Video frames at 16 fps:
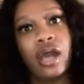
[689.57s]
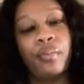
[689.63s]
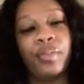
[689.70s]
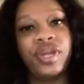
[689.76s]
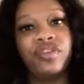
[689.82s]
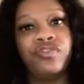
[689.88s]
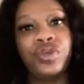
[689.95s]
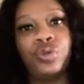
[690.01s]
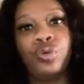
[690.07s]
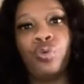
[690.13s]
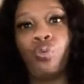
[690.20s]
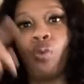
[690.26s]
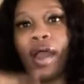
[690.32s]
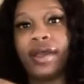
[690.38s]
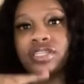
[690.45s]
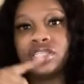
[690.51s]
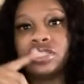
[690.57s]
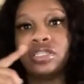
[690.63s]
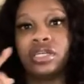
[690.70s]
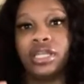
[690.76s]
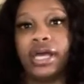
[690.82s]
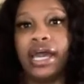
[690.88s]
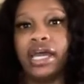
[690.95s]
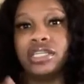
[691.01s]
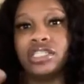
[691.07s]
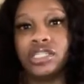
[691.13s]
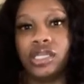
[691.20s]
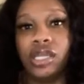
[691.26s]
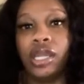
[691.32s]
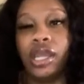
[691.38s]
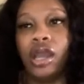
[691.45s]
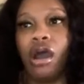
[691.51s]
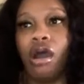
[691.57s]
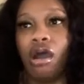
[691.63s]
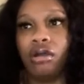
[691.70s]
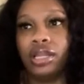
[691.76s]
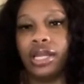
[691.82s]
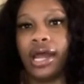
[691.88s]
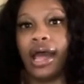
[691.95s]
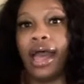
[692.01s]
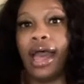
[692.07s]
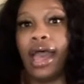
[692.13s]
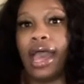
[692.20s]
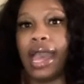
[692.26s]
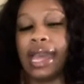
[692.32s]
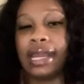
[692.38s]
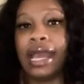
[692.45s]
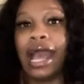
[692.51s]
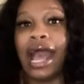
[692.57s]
But if you watched the last SHEIN haul that I had,